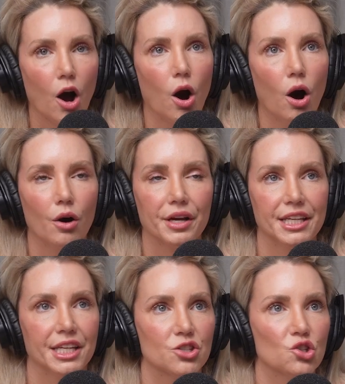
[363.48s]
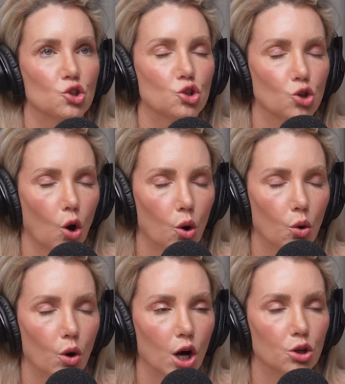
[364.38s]
Oh, it is
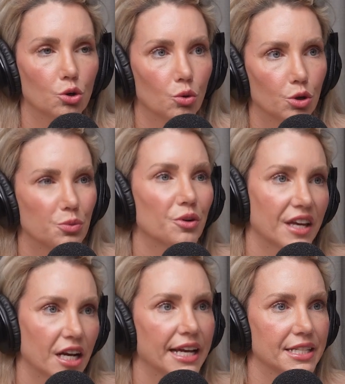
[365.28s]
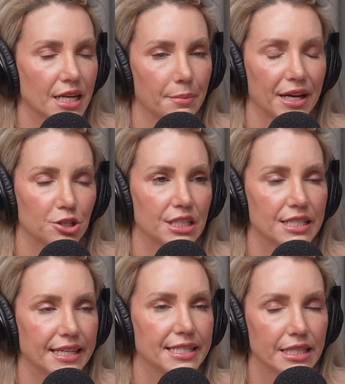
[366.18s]
so good. Well, then I ended up actually,
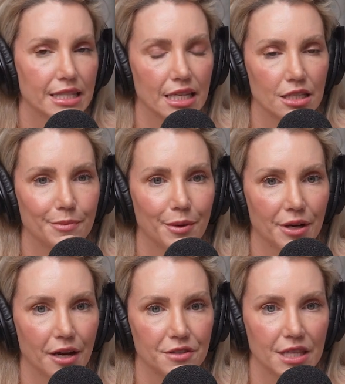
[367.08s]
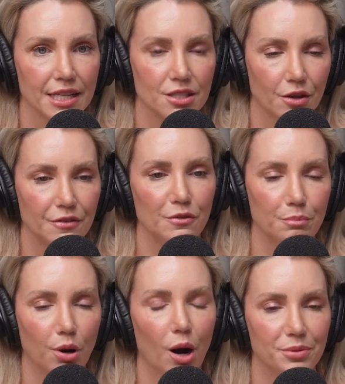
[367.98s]
they did send me one after that. So I've
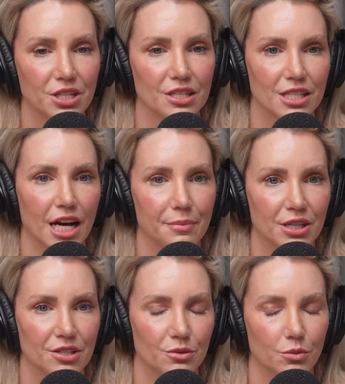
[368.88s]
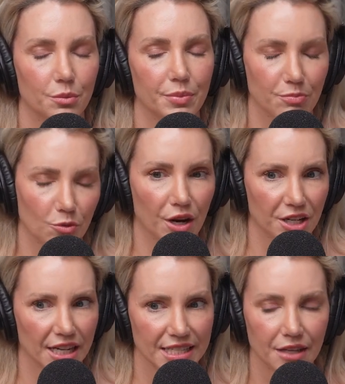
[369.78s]
popped it aside because it will be quite a
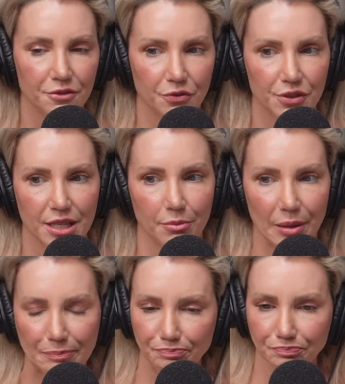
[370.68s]
nice gift for someone.